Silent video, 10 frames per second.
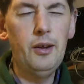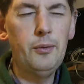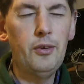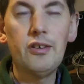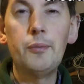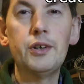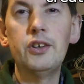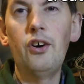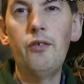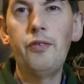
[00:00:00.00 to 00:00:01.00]

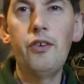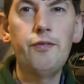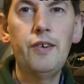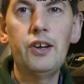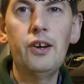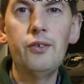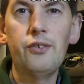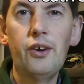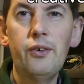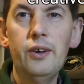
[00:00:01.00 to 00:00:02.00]
description of this video,
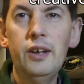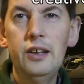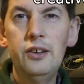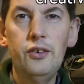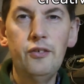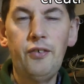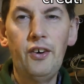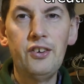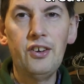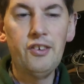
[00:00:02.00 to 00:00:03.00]
so you can
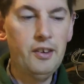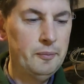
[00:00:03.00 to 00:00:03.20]
find it.